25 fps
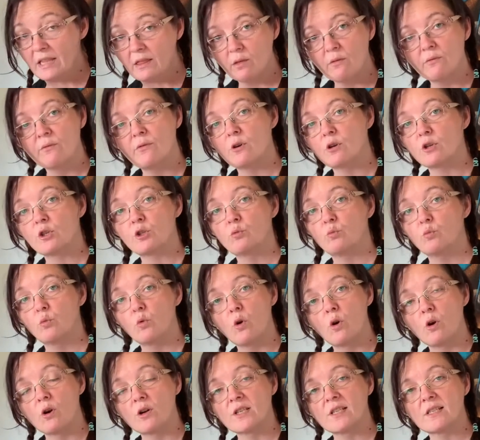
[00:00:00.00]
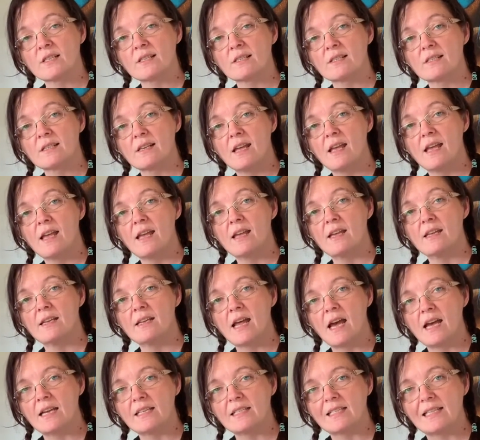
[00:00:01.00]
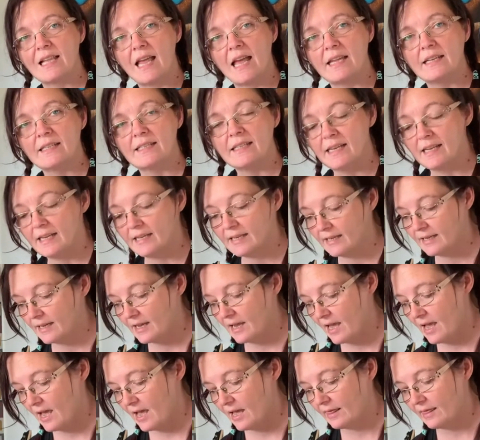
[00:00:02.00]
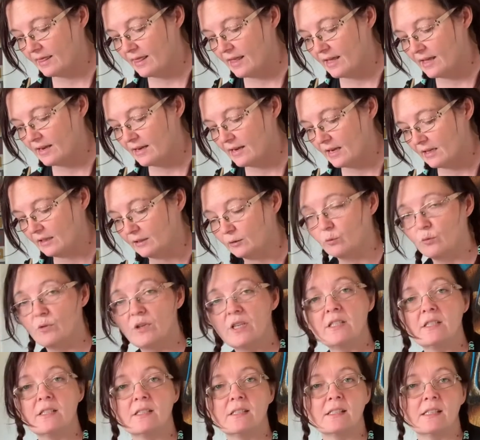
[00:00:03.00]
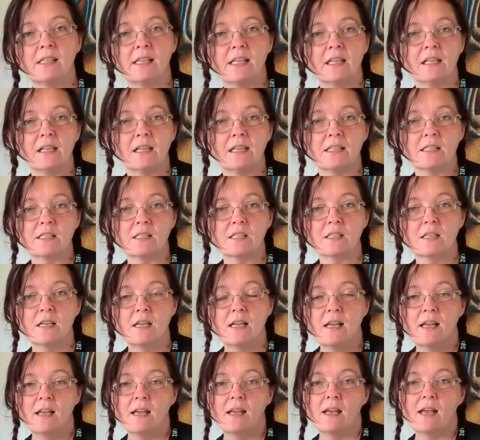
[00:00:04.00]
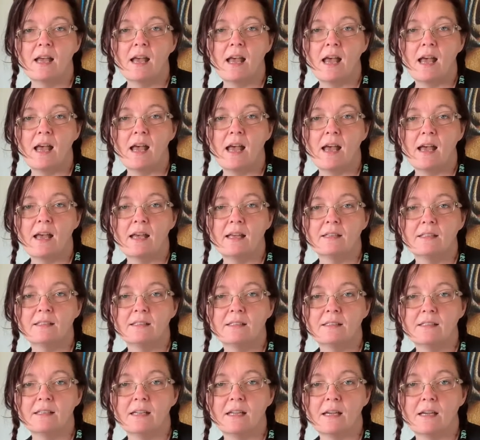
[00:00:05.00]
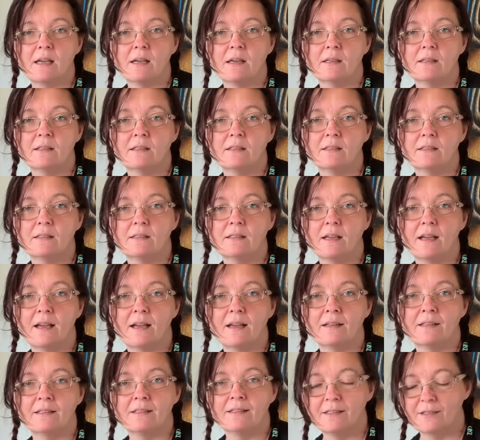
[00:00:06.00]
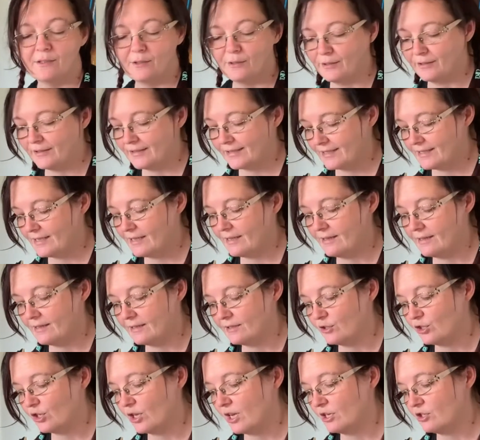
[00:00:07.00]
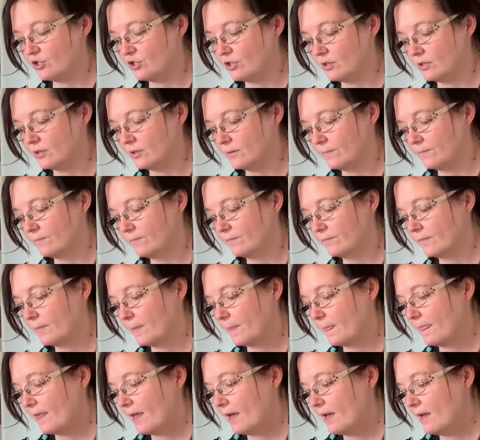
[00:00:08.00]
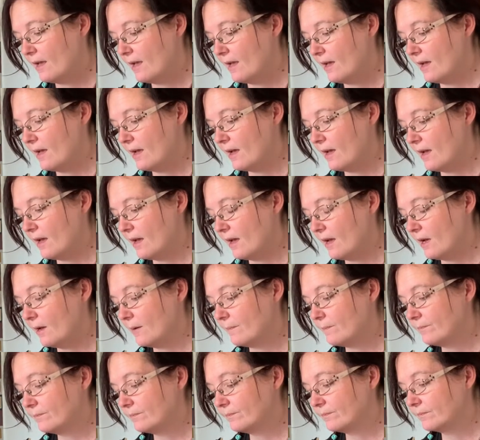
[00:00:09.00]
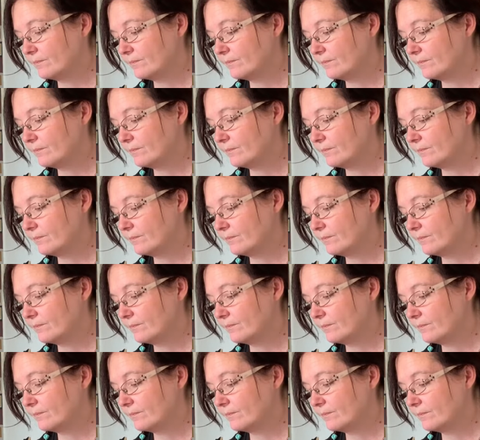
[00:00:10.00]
the first verse in Icelandic and then I'll read it in English, and you'll see the indication. Abba